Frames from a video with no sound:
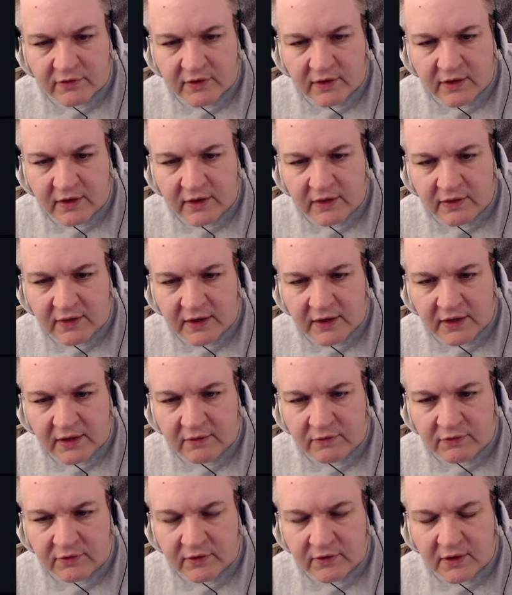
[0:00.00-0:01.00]
He then
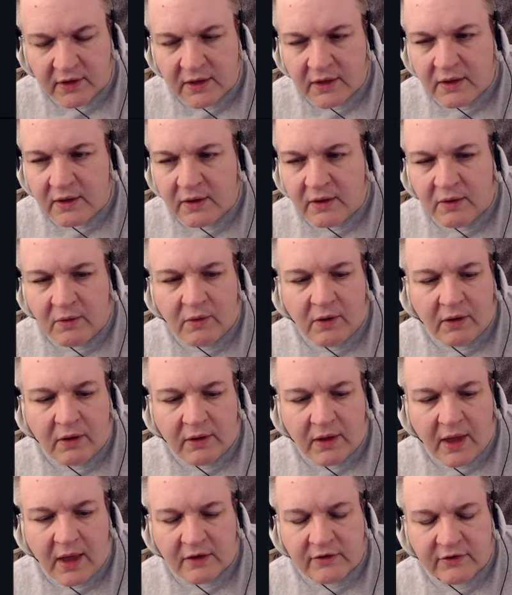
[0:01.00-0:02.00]
gives...
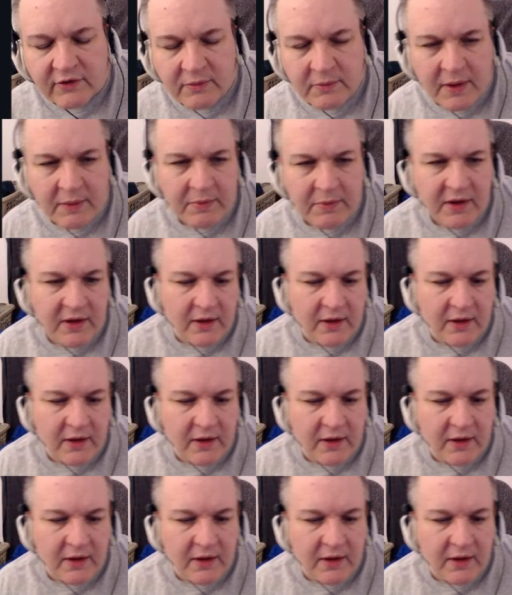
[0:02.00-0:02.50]
Actually, maybe